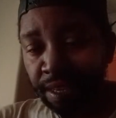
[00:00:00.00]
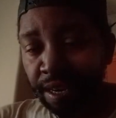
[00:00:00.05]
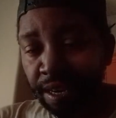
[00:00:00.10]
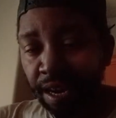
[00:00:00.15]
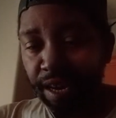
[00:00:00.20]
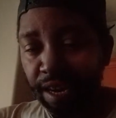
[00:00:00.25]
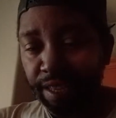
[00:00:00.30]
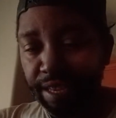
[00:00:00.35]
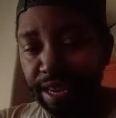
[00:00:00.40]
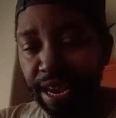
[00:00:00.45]

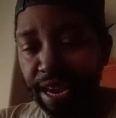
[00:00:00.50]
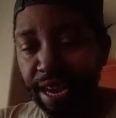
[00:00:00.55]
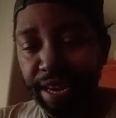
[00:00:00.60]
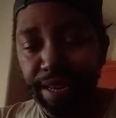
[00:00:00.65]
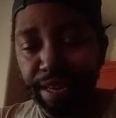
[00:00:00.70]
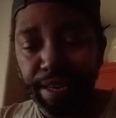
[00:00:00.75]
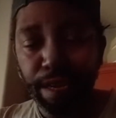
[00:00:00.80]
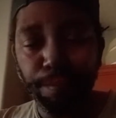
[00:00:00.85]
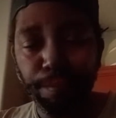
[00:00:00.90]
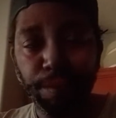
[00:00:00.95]

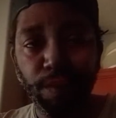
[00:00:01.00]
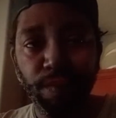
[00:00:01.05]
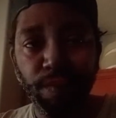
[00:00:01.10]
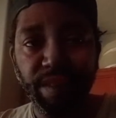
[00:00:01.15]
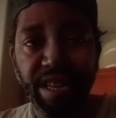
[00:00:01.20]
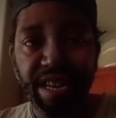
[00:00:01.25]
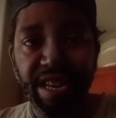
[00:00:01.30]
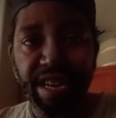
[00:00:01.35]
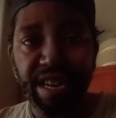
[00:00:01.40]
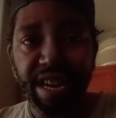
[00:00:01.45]
Again,
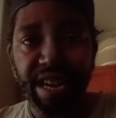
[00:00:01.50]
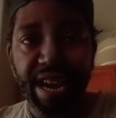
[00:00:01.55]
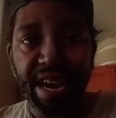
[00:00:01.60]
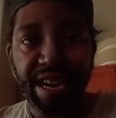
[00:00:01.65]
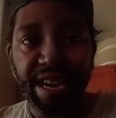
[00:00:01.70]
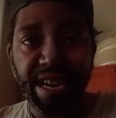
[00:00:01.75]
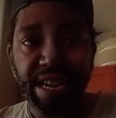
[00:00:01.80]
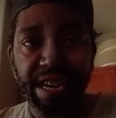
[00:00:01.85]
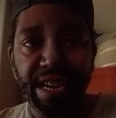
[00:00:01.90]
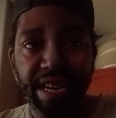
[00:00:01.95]

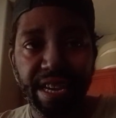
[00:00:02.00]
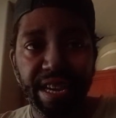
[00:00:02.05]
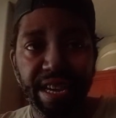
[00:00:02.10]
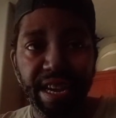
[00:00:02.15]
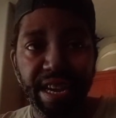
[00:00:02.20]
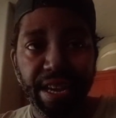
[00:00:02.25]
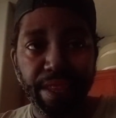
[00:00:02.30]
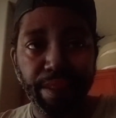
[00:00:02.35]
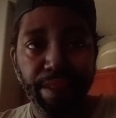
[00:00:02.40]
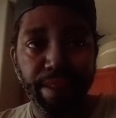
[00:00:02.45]

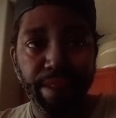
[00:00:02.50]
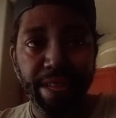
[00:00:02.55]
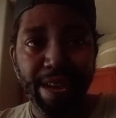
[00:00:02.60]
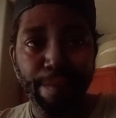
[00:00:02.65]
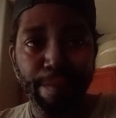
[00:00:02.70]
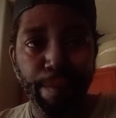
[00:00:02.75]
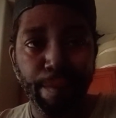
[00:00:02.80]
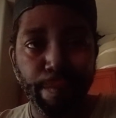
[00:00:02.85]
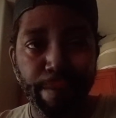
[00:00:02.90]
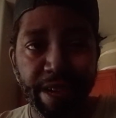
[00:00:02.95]
WDAE is
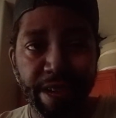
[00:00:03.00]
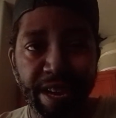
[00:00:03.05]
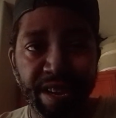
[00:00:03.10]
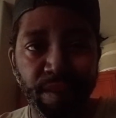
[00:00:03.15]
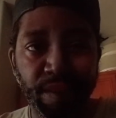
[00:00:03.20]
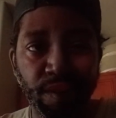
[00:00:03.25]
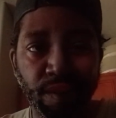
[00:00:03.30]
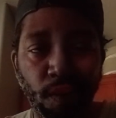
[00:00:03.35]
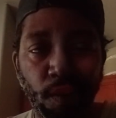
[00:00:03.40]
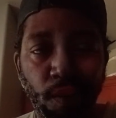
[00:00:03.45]
Tampa
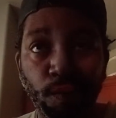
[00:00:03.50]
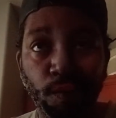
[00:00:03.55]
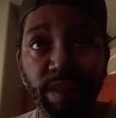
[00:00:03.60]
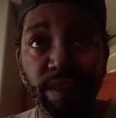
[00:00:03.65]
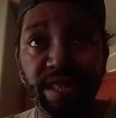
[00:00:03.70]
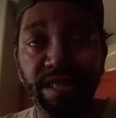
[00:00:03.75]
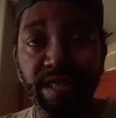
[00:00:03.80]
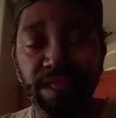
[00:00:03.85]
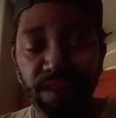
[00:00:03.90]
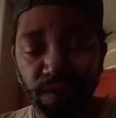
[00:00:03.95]
Bay's
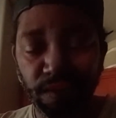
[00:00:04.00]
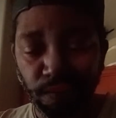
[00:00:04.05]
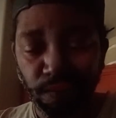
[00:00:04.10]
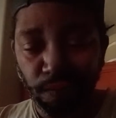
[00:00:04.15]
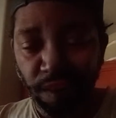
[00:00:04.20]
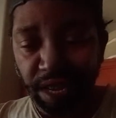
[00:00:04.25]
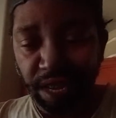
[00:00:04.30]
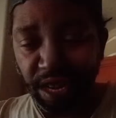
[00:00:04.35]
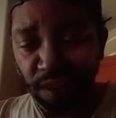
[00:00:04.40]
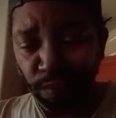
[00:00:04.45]
oldest
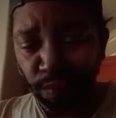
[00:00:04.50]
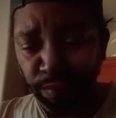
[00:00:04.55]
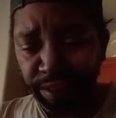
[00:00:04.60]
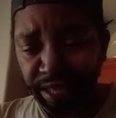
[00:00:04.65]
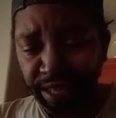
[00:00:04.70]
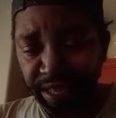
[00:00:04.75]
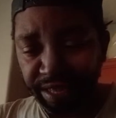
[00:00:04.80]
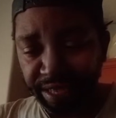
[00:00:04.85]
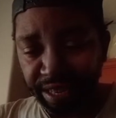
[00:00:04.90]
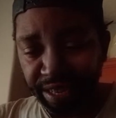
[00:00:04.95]
radio
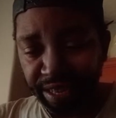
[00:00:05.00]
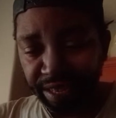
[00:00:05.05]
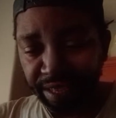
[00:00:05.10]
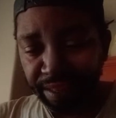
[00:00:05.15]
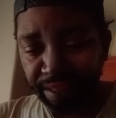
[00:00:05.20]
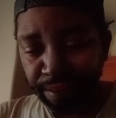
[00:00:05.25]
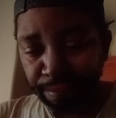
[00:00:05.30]
station.